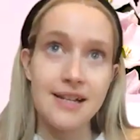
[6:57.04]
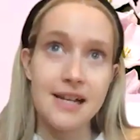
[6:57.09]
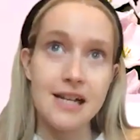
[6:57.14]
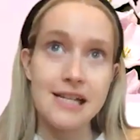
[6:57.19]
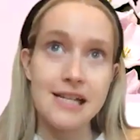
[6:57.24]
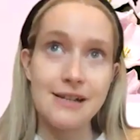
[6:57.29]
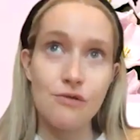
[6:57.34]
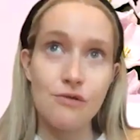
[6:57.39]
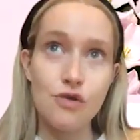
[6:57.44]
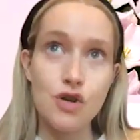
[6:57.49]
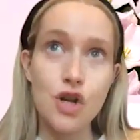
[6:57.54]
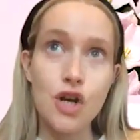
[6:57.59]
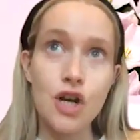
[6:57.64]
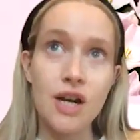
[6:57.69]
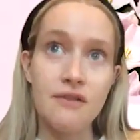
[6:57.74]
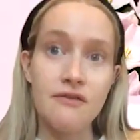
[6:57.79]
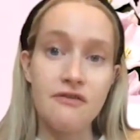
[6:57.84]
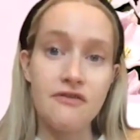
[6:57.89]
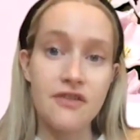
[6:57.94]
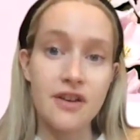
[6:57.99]
can still look
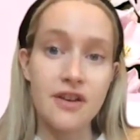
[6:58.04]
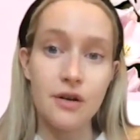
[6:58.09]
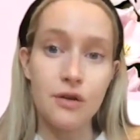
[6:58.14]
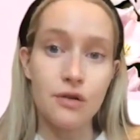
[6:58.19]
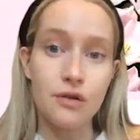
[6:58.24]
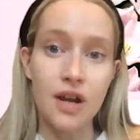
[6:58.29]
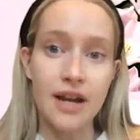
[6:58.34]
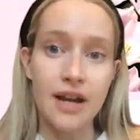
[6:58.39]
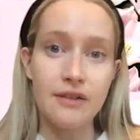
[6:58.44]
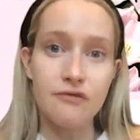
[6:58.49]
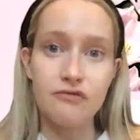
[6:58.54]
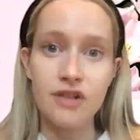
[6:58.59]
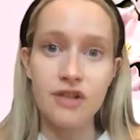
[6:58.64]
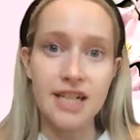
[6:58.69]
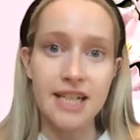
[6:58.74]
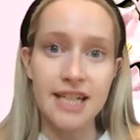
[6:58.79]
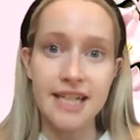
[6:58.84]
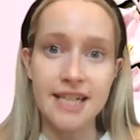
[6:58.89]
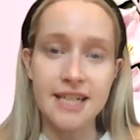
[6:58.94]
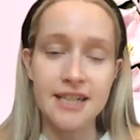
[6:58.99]
and feel like
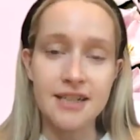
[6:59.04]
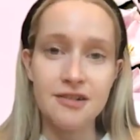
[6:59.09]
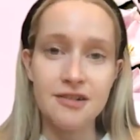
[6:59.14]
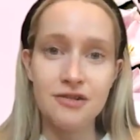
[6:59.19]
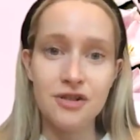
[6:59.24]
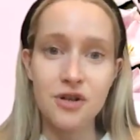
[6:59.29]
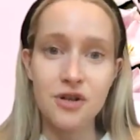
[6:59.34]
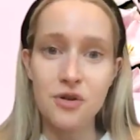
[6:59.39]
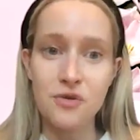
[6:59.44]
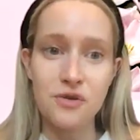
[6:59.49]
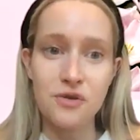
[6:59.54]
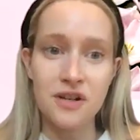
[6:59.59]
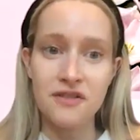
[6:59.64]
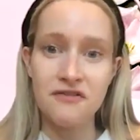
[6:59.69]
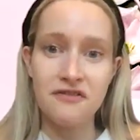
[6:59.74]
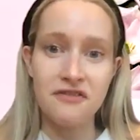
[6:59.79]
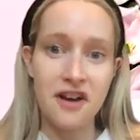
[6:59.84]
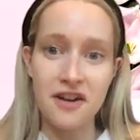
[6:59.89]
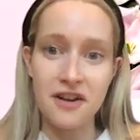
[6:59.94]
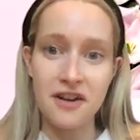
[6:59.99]
really cool
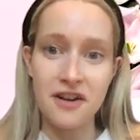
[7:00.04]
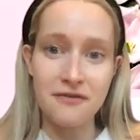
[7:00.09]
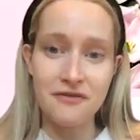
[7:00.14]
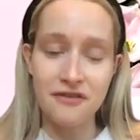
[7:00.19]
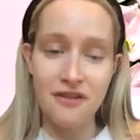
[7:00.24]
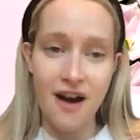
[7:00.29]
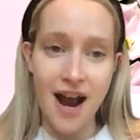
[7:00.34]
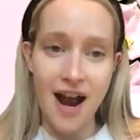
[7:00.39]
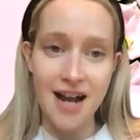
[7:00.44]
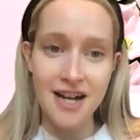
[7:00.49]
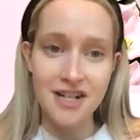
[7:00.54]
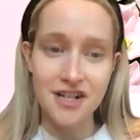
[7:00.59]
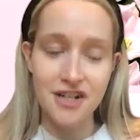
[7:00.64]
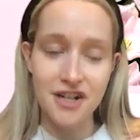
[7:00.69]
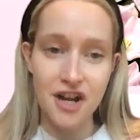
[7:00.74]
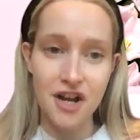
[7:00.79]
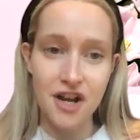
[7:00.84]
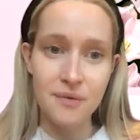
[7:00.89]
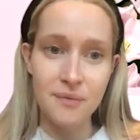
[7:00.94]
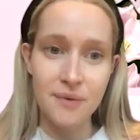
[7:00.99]
and fun and fresh.
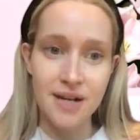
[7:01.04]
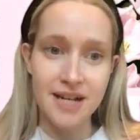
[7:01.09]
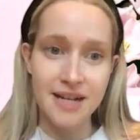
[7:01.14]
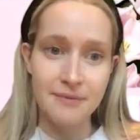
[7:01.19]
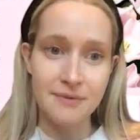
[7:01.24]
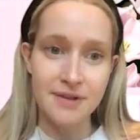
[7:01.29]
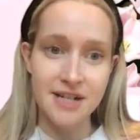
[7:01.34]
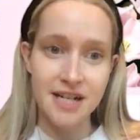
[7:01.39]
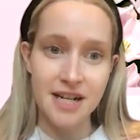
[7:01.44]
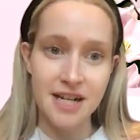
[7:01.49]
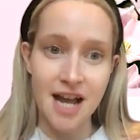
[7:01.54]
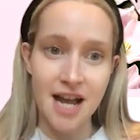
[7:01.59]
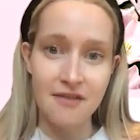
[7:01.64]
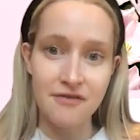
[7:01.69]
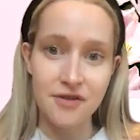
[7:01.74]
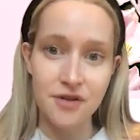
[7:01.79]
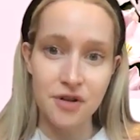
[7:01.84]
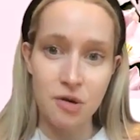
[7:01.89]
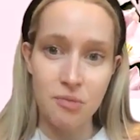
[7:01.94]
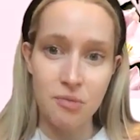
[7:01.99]
We didn't have
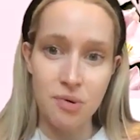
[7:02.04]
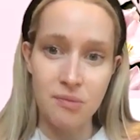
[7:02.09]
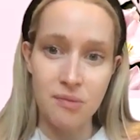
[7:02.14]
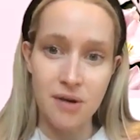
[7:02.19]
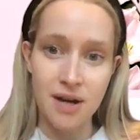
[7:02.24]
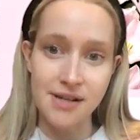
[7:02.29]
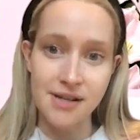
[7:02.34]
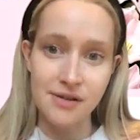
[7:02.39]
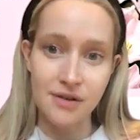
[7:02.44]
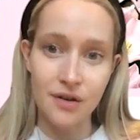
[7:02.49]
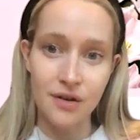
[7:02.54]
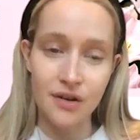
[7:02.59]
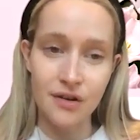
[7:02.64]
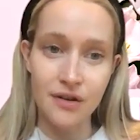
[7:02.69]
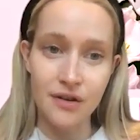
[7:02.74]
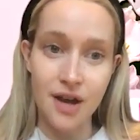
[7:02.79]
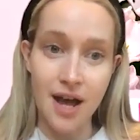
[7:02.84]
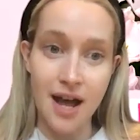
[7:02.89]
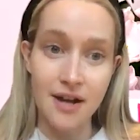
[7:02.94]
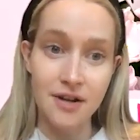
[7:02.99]
to compromise on
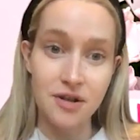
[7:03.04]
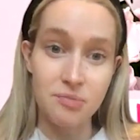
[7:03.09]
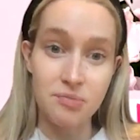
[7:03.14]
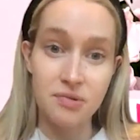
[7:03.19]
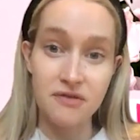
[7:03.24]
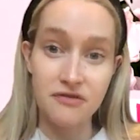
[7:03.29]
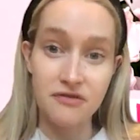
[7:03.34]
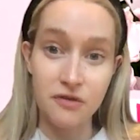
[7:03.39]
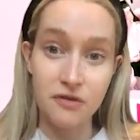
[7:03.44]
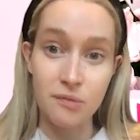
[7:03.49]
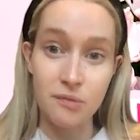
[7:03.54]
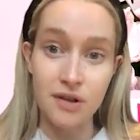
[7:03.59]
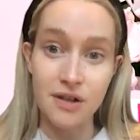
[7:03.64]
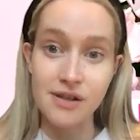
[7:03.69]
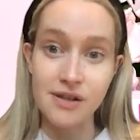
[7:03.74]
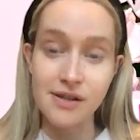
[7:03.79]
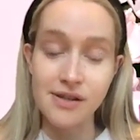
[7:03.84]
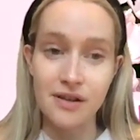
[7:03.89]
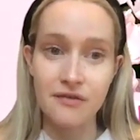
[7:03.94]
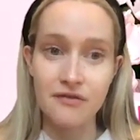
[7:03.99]
the actual
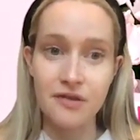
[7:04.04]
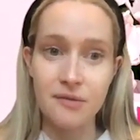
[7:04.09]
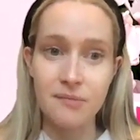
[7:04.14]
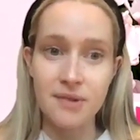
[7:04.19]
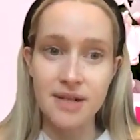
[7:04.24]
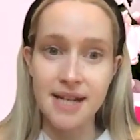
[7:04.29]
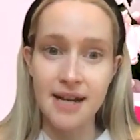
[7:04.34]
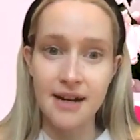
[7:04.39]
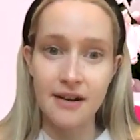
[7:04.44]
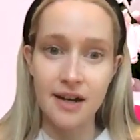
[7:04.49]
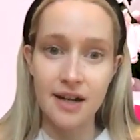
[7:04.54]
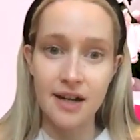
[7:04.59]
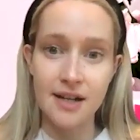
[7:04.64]
performance of the material